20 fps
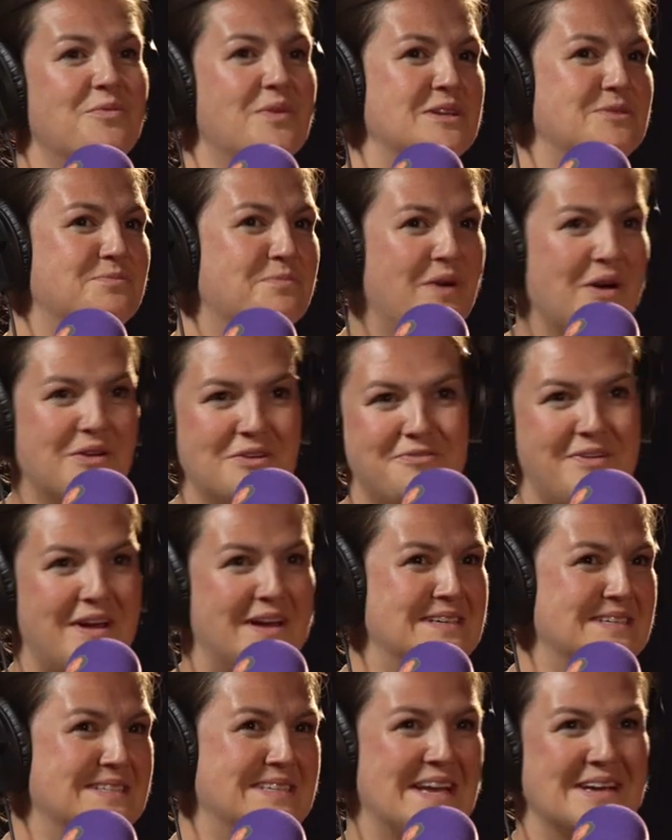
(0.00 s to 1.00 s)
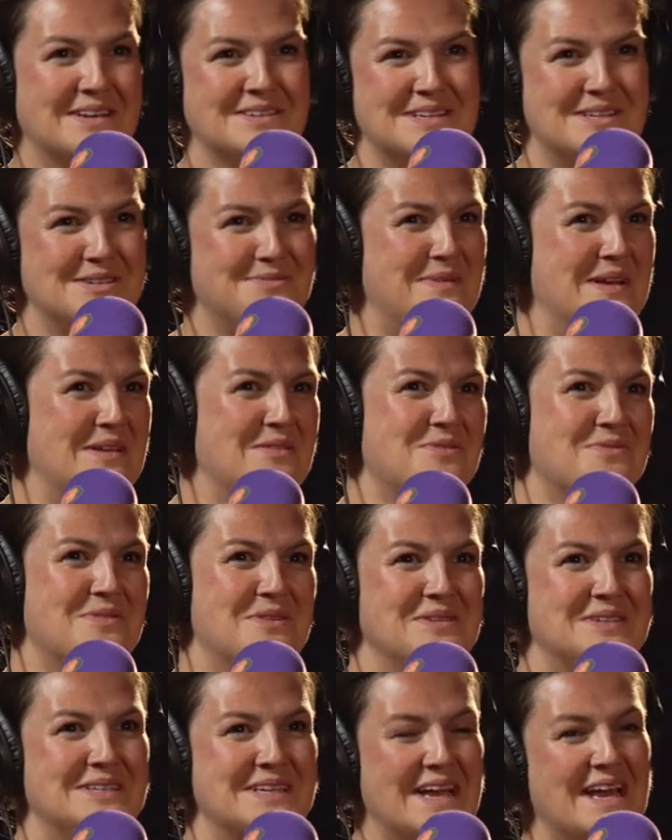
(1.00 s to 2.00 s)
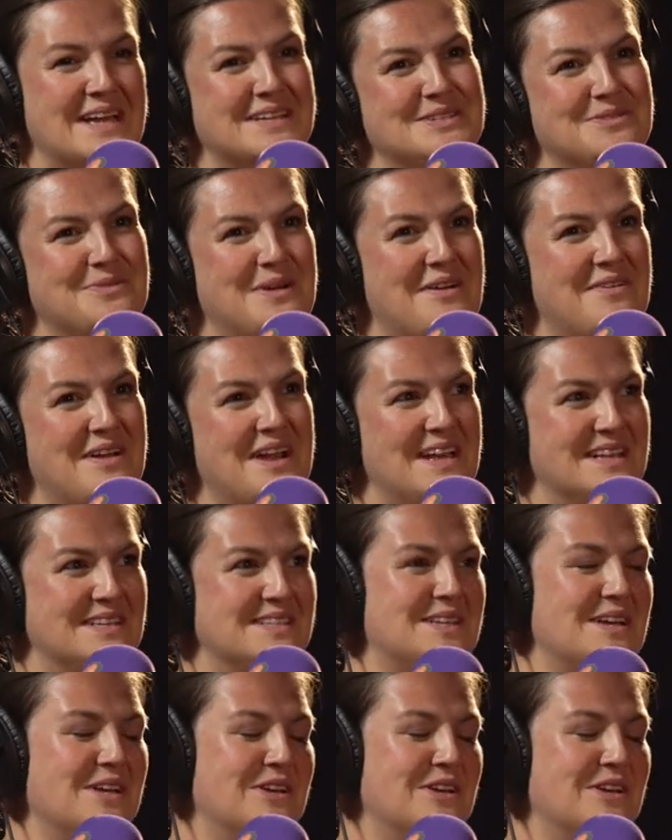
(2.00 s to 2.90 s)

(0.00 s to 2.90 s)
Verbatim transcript: which bona fide sales it's been through to get to where it is,